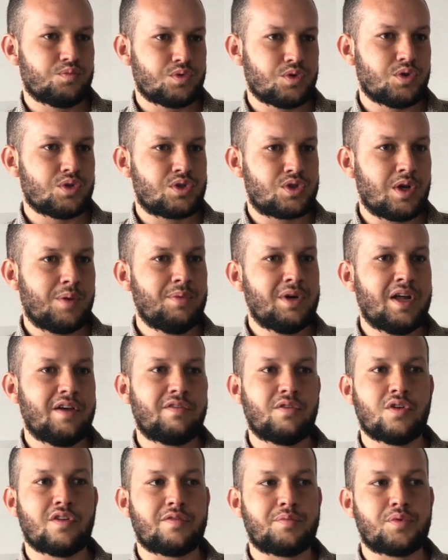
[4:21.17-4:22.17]
some
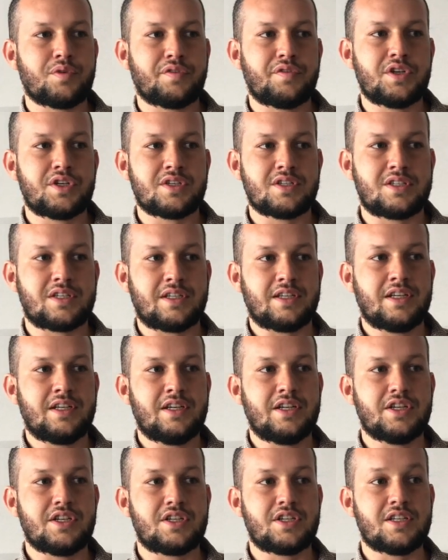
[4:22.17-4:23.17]
level of proficiency in
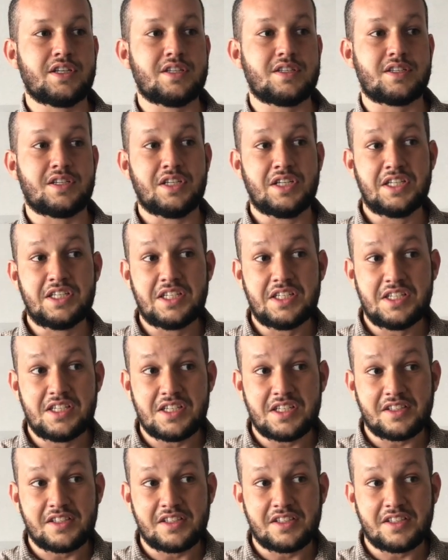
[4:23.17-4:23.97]
English is needed.